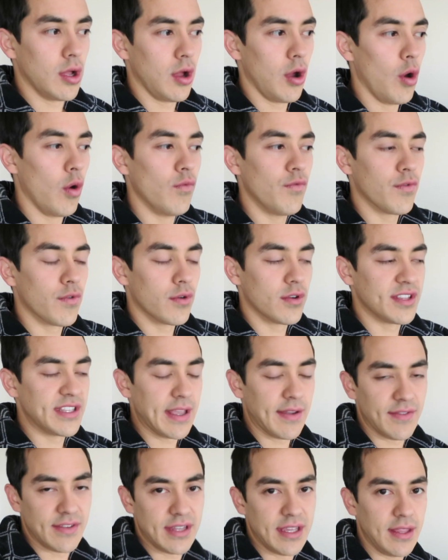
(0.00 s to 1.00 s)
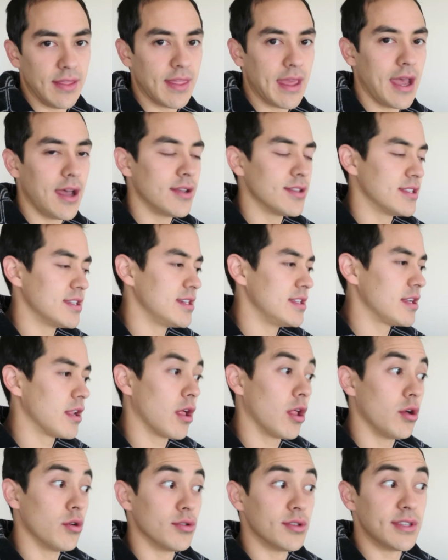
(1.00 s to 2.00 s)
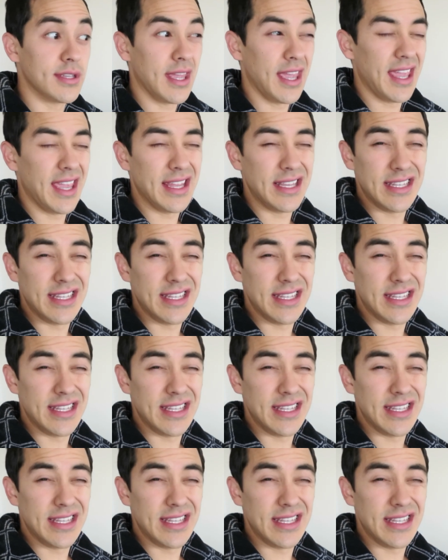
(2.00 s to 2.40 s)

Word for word: over 17,000, close to